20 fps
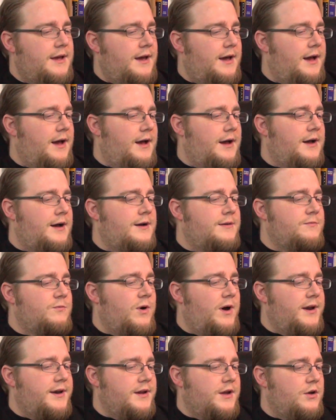
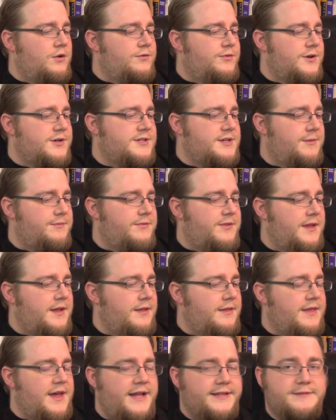wanting to go for
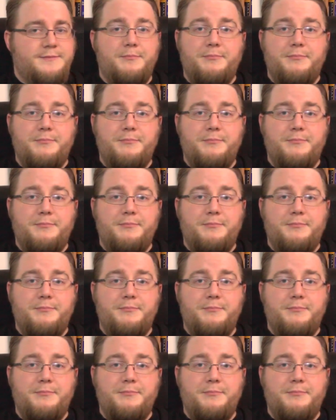something that's